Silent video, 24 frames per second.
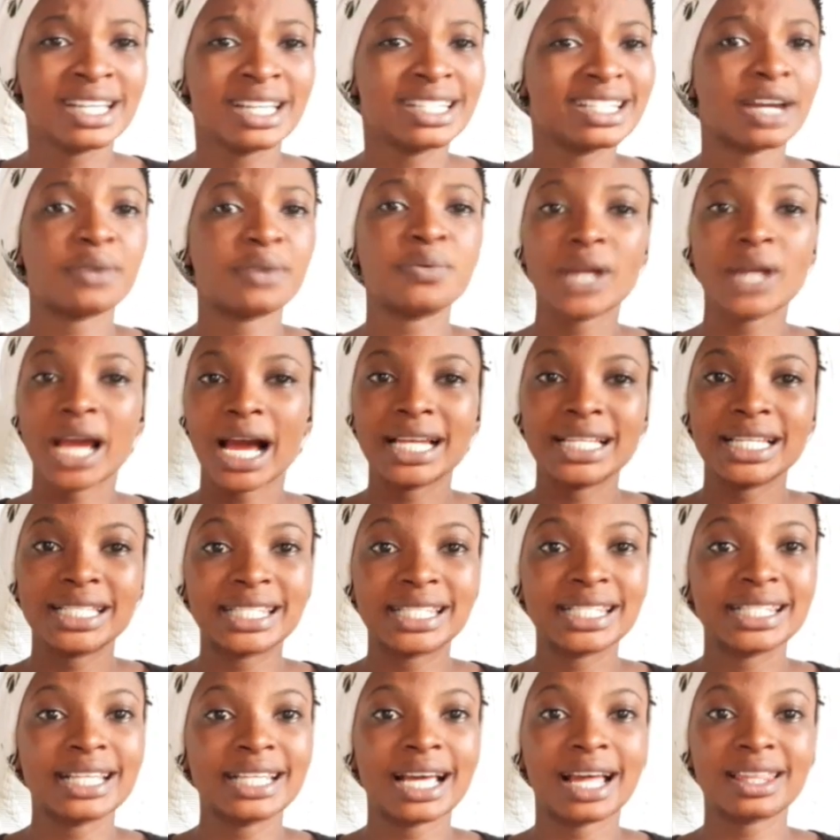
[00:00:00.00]
They are
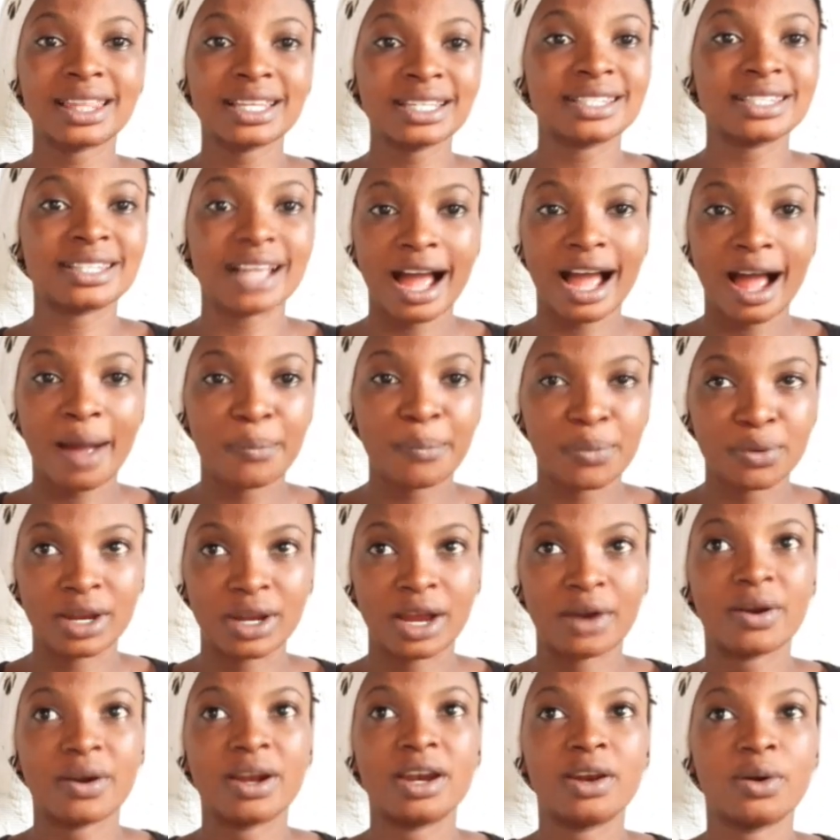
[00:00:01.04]
realities. There are things that happen
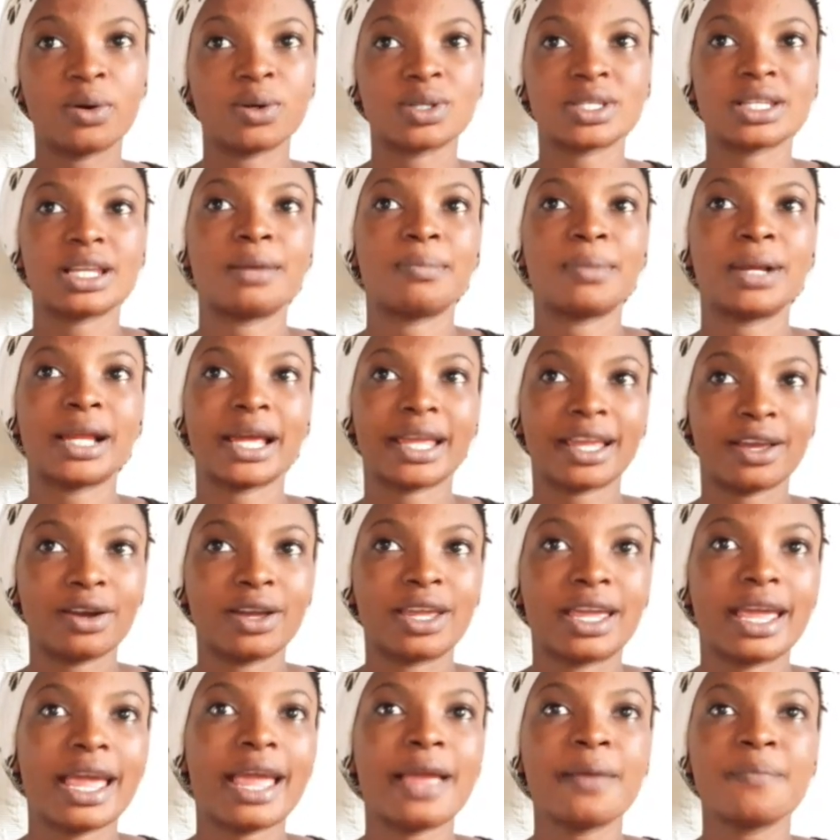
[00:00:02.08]
around us, and I'm like,
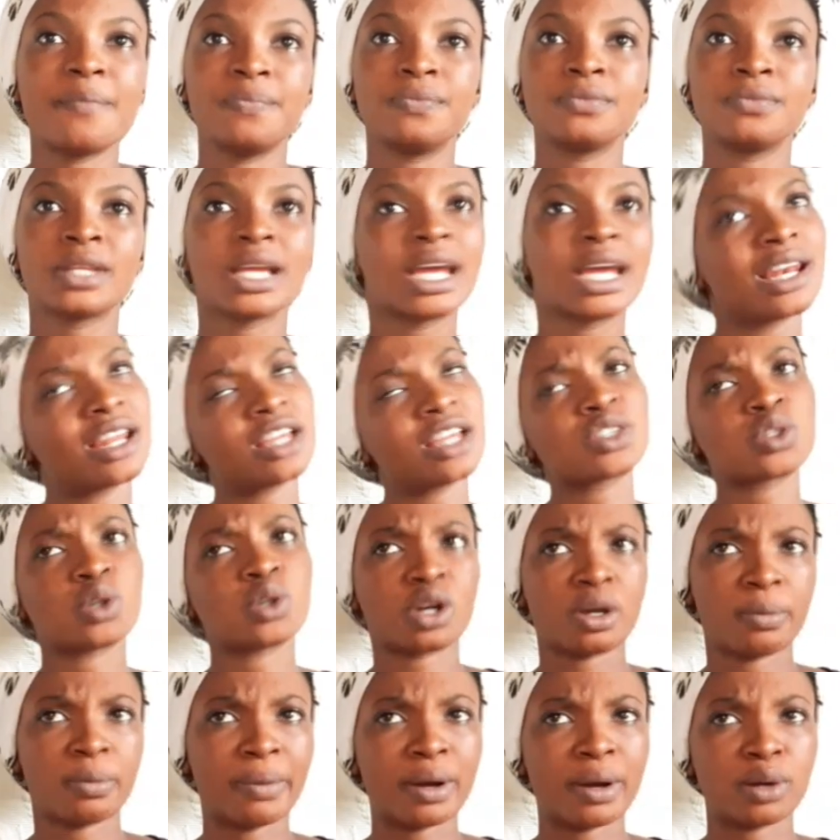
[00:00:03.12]
okay, let's
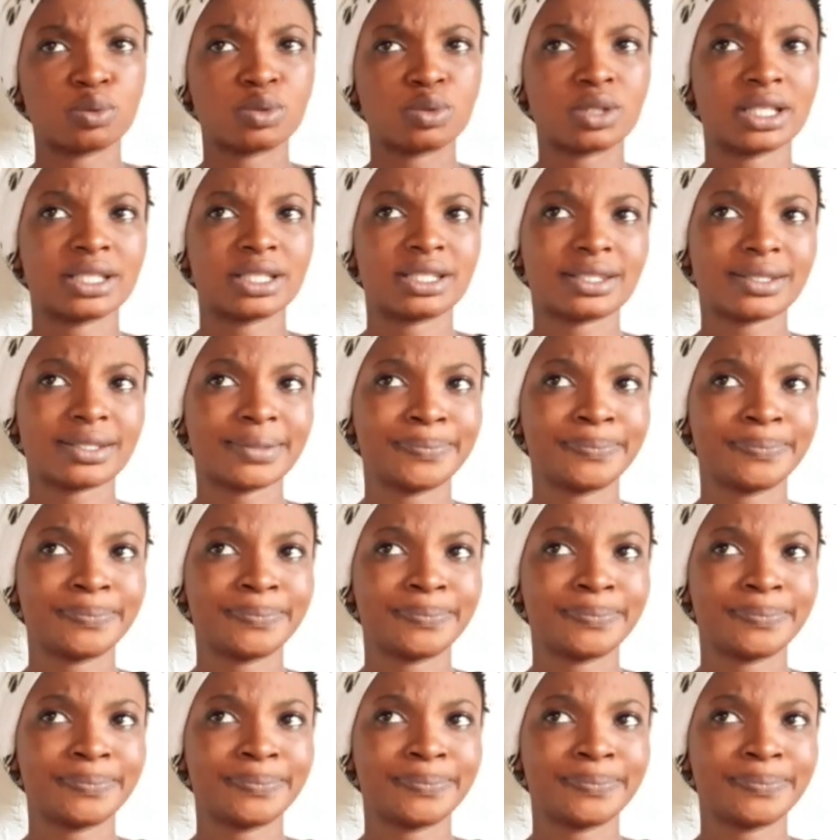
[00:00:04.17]
talk about it.